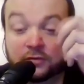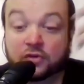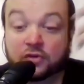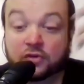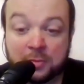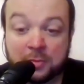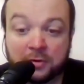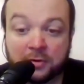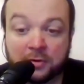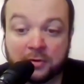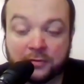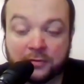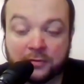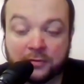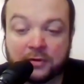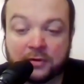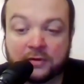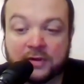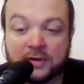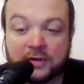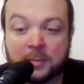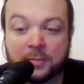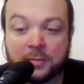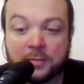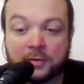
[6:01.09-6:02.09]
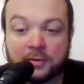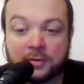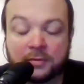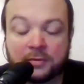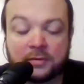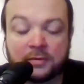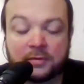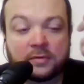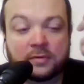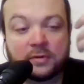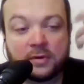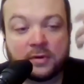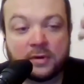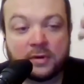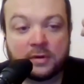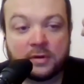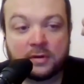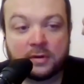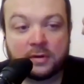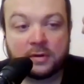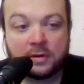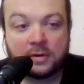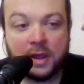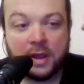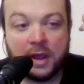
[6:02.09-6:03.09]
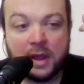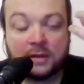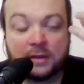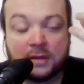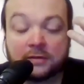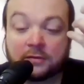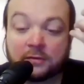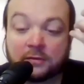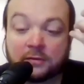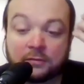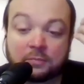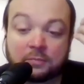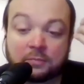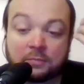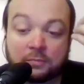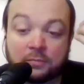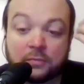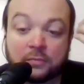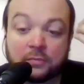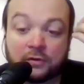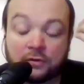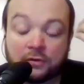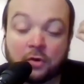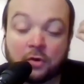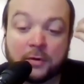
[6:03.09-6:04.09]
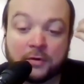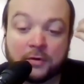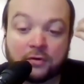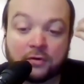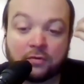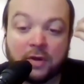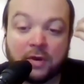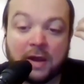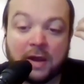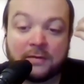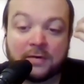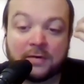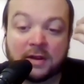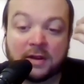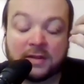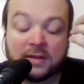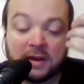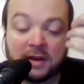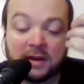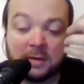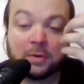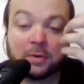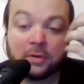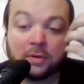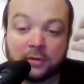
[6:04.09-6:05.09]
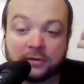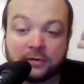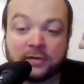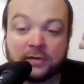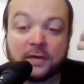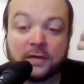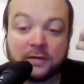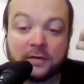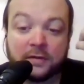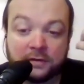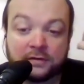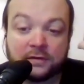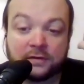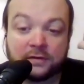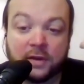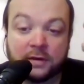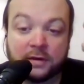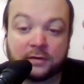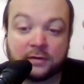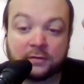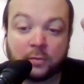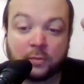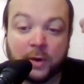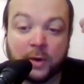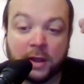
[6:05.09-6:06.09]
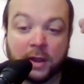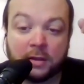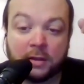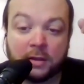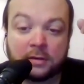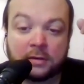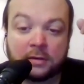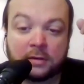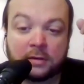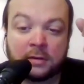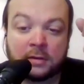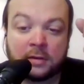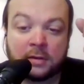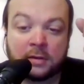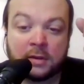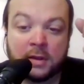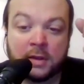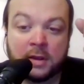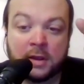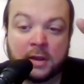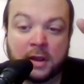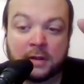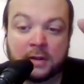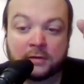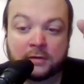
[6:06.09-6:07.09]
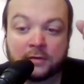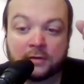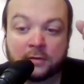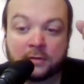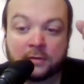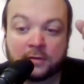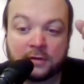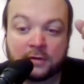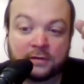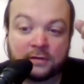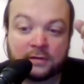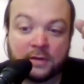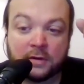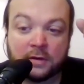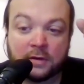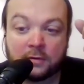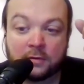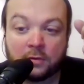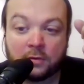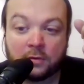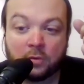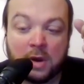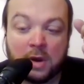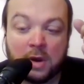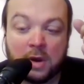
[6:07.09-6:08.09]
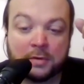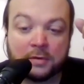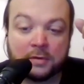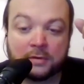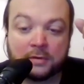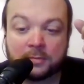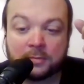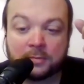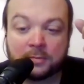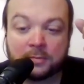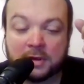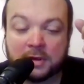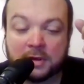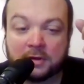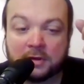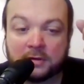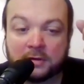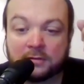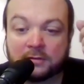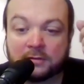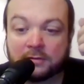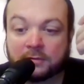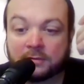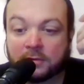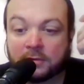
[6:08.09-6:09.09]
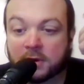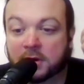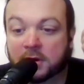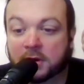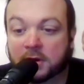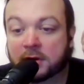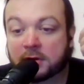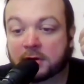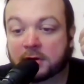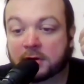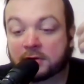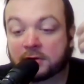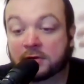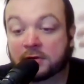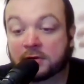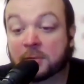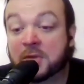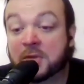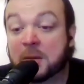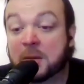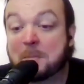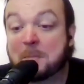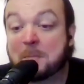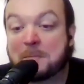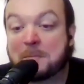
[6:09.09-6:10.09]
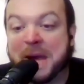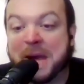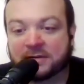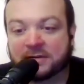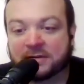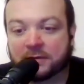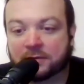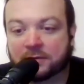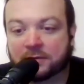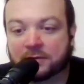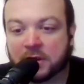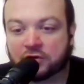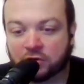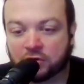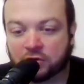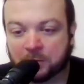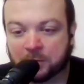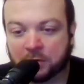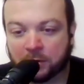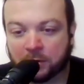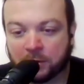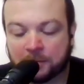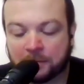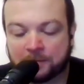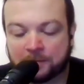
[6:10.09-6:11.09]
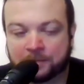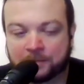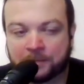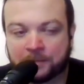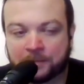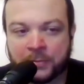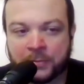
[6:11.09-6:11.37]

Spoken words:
Jupiter, for example, has so much gravity that it pulls on the sun as well. And so the sun wobbles because of something massive like Jupiter.